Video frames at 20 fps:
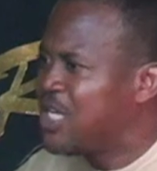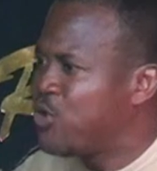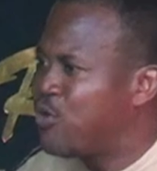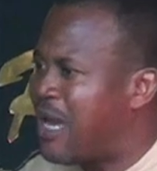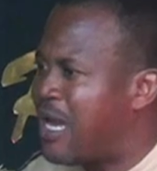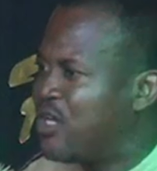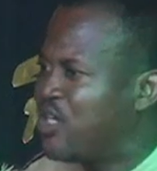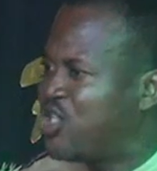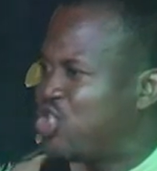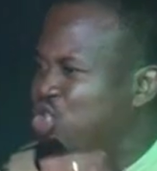you
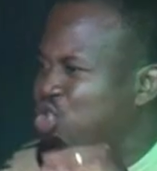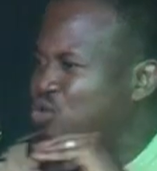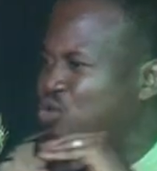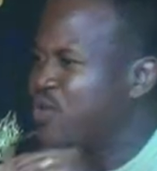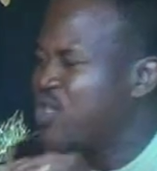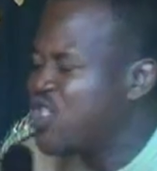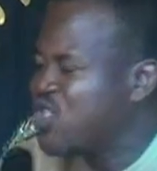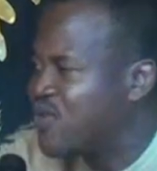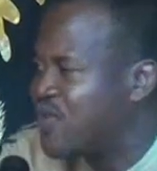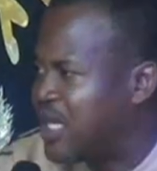and threw you
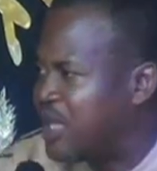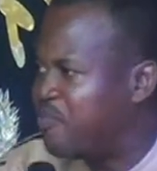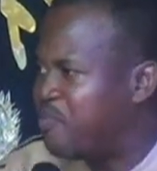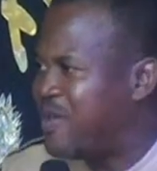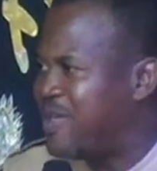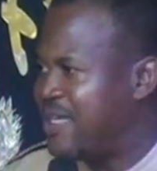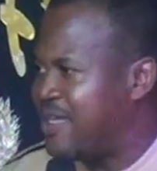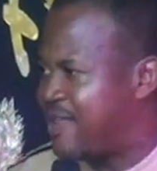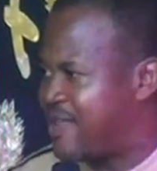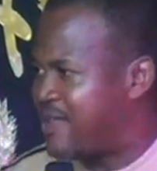into the
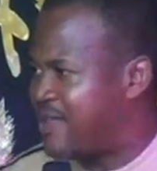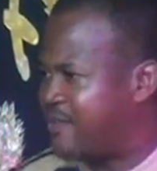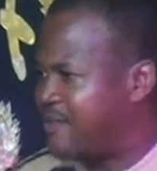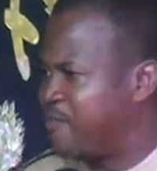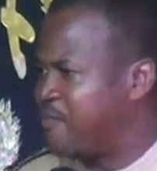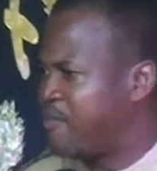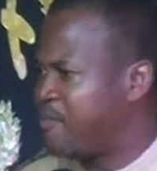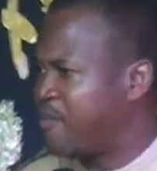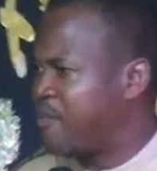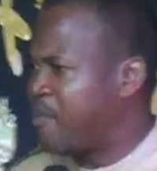pit
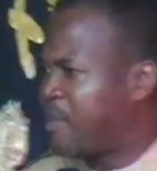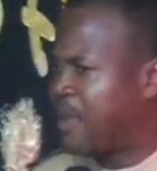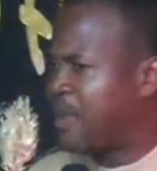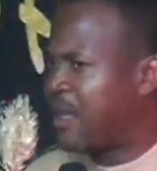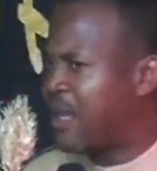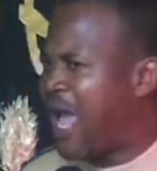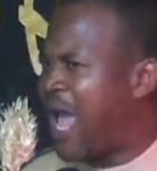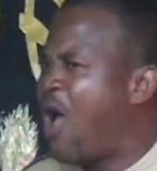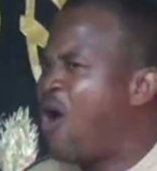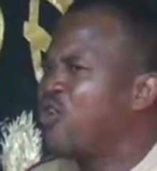
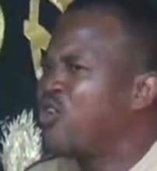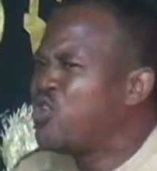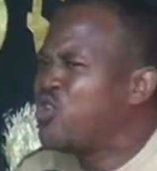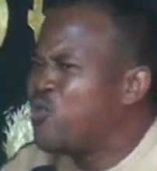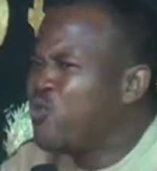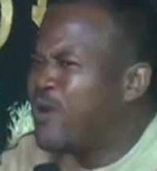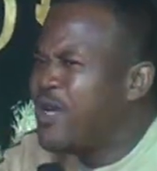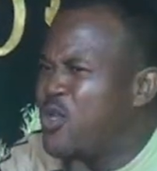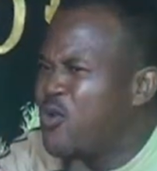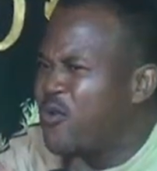how do,
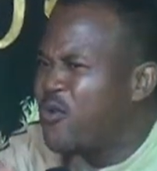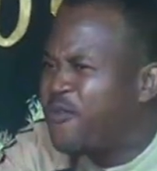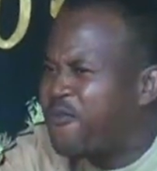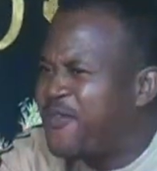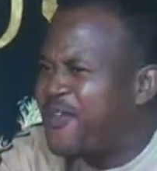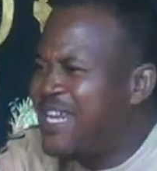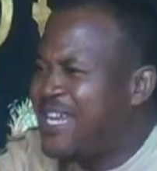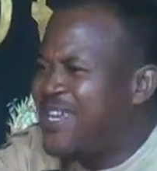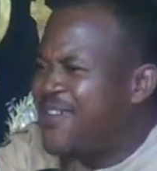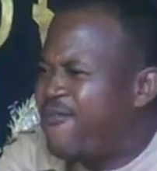will you
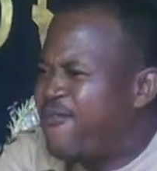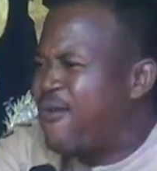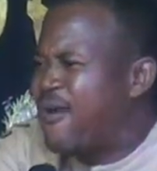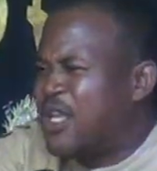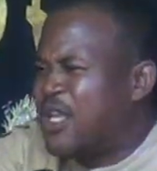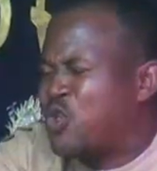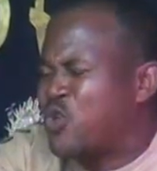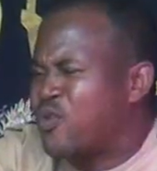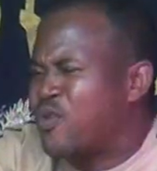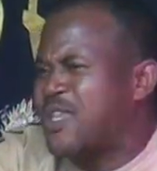feel if you are
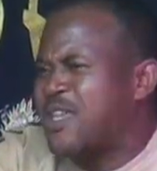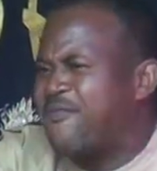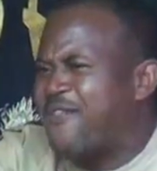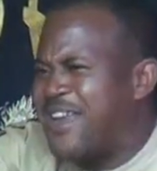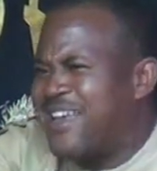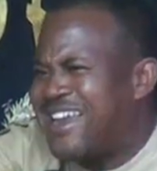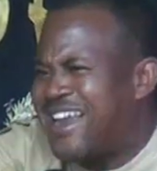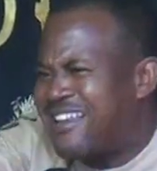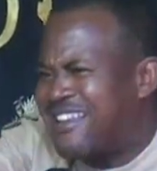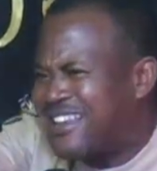Joseph
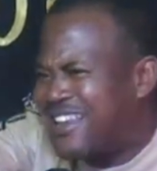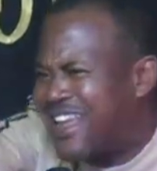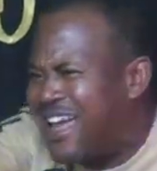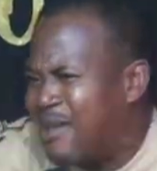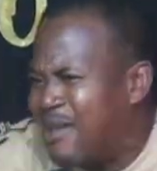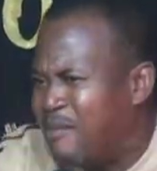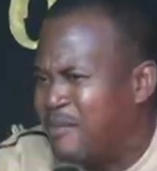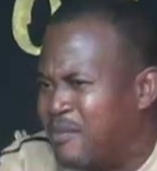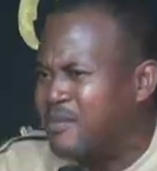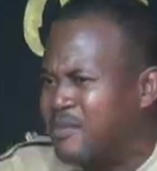at that
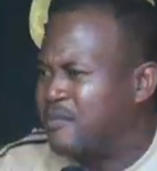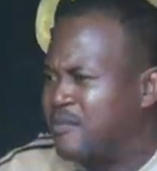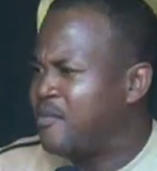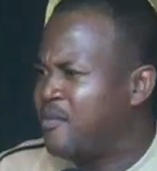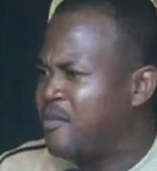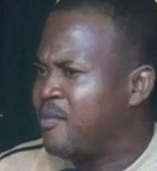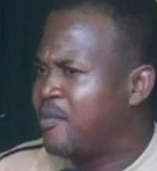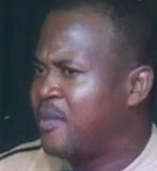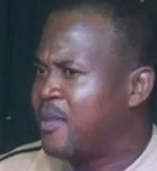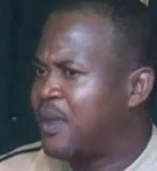time
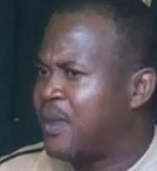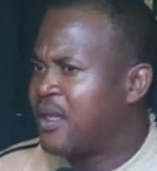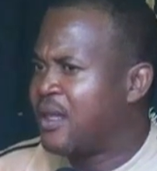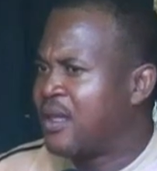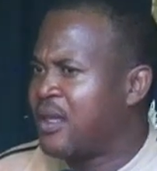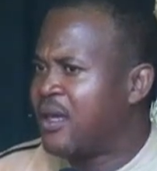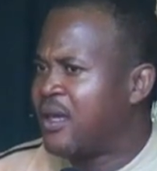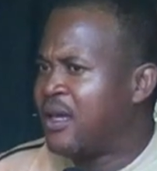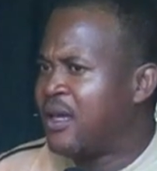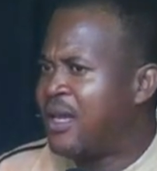
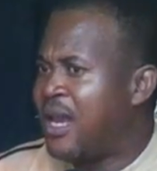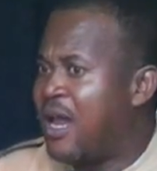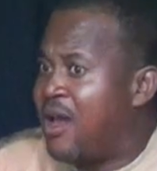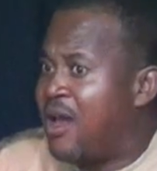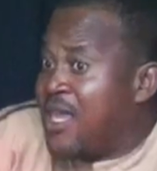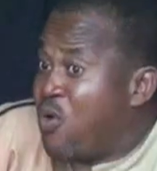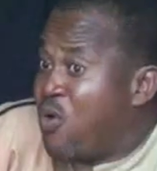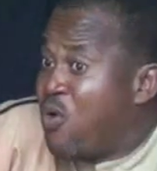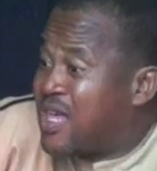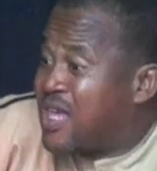now he
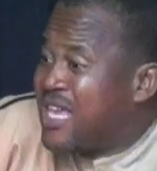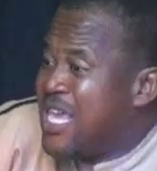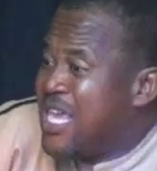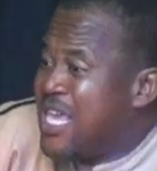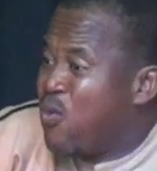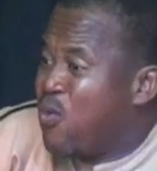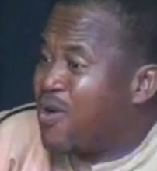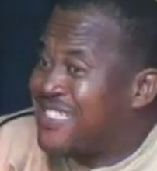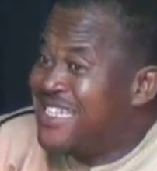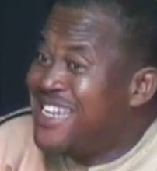was he
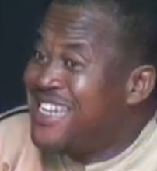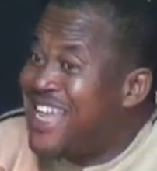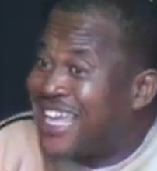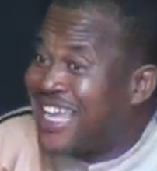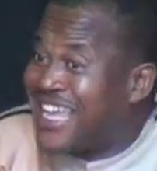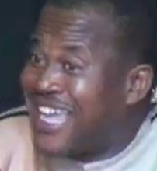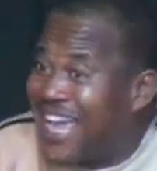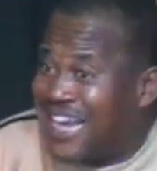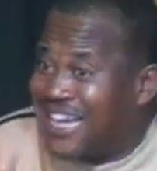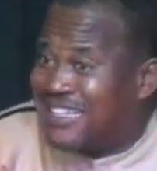was
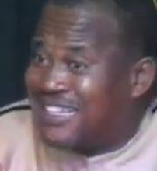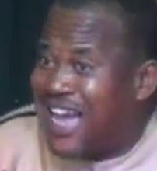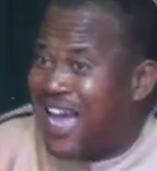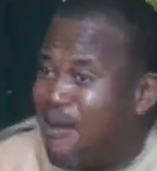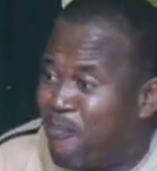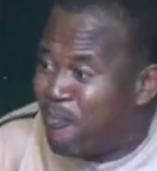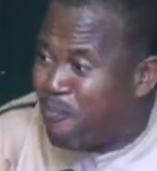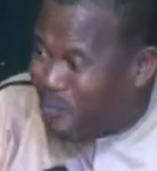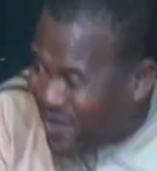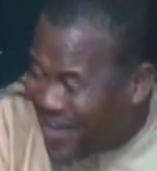naked
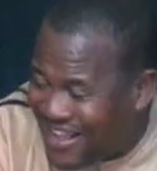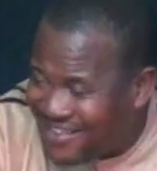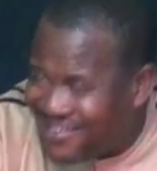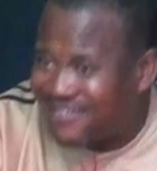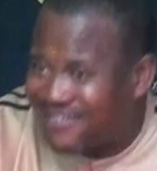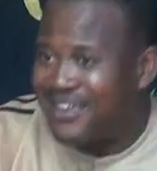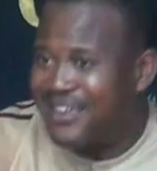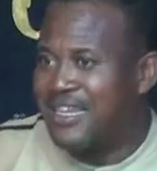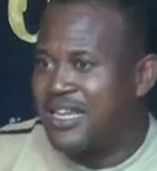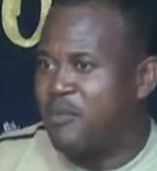and
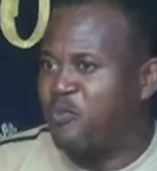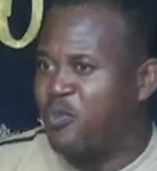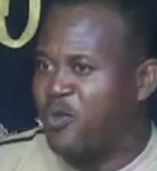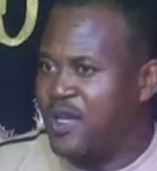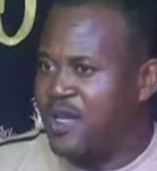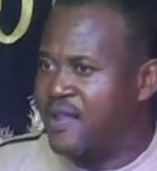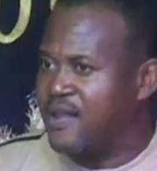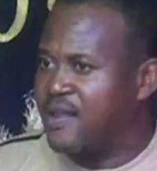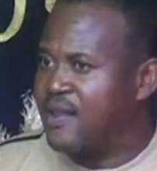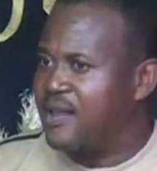placed in the
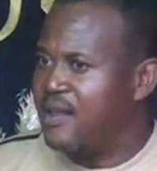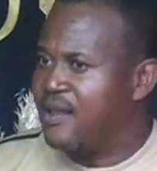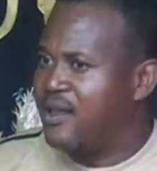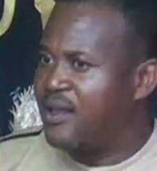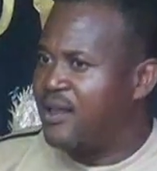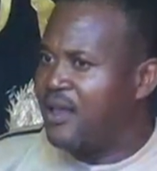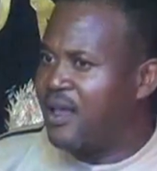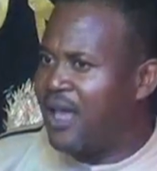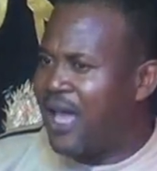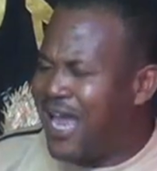pit
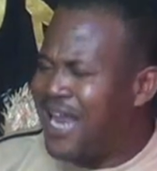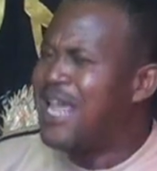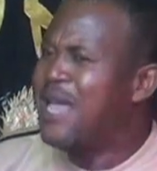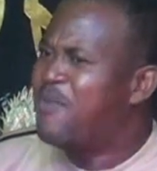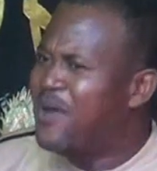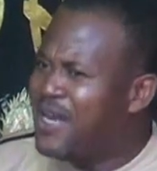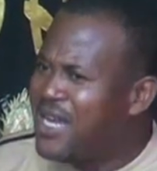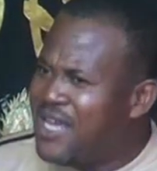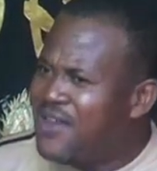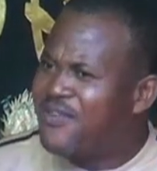and I
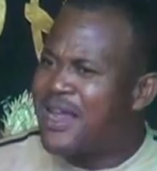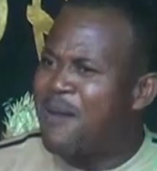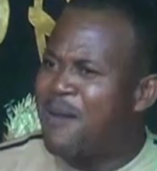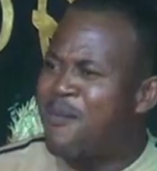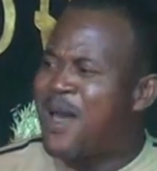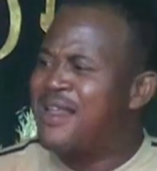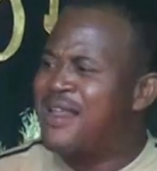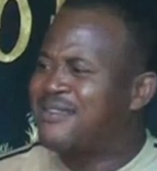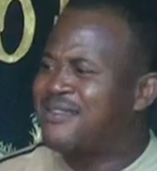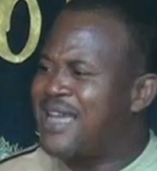believe that
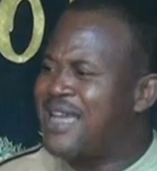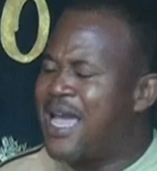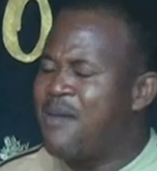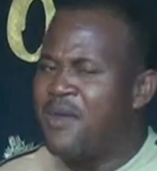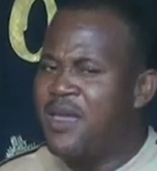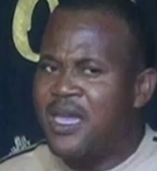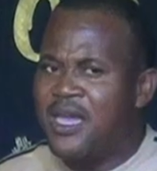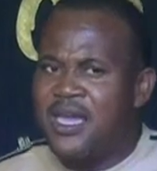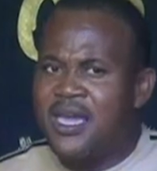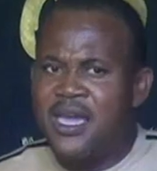by the time
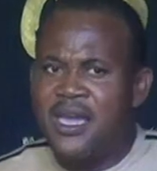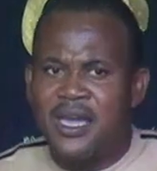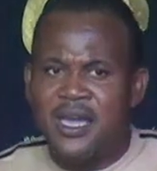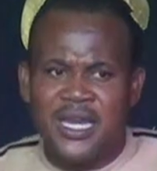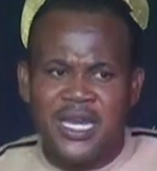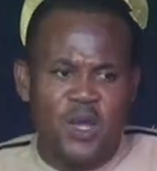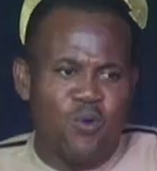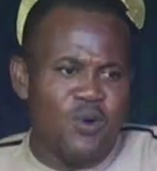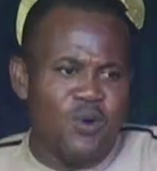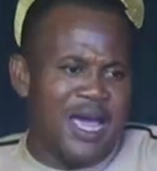
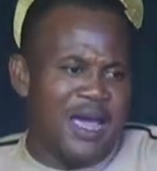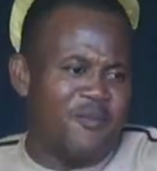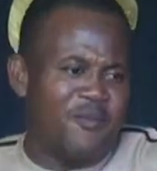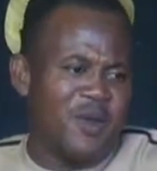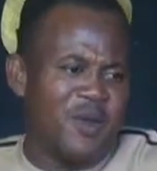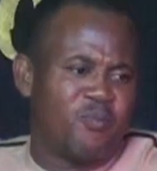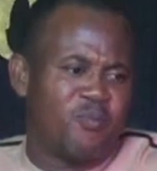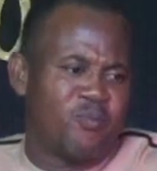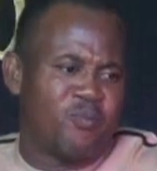they would have been